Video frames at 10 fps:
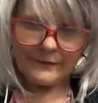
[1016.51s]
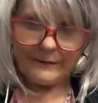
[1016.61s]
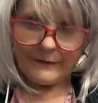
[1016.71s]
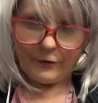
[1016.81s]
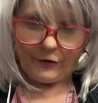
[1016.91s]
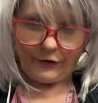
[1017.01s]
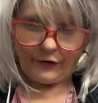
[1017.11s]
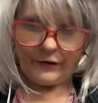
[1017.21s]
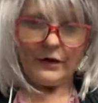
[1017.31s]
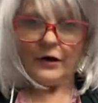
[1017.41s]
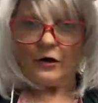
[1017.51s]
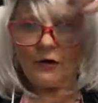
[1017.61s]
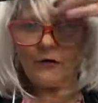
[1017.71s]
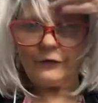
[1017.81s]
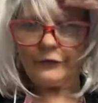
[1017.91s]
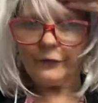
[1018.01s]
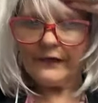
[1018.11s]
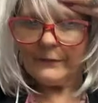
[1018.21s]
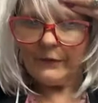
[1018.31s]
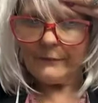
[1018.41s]
Some people are
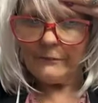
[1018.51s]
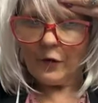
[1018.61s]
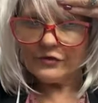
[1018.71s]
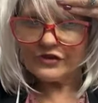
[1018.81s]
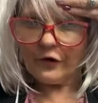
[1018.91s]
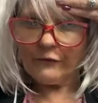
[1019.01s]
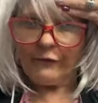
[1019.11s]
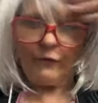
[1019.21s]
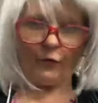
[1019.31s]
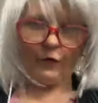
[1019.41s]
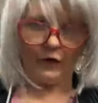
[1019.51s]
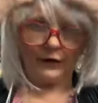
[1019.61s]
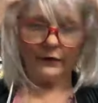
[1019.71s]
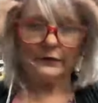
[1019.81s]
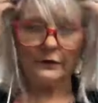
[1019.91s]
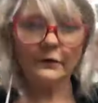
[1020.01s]
3, but most are 4.